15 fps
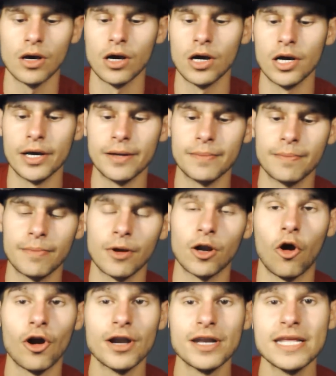an
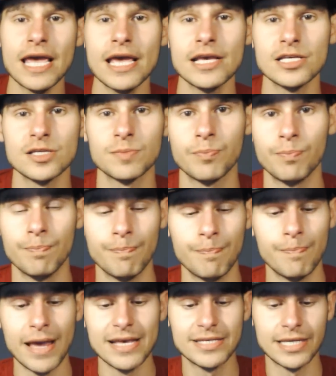RDA is
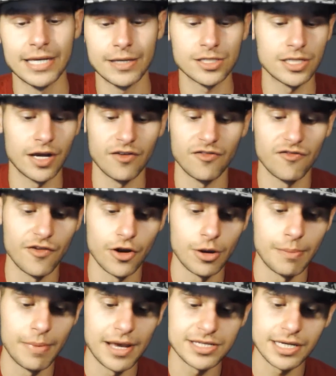basic stuff, very
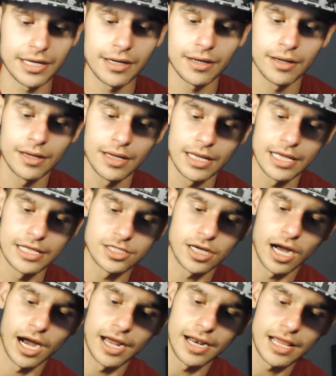basic. It's
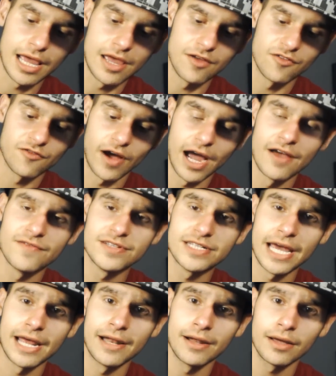got a
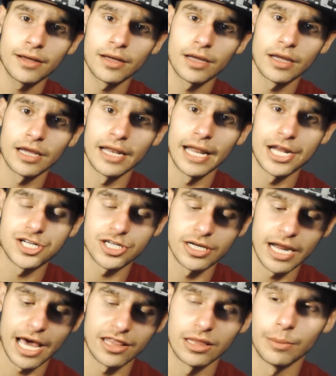510
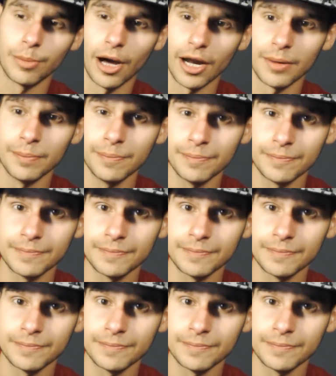connection at the bottom.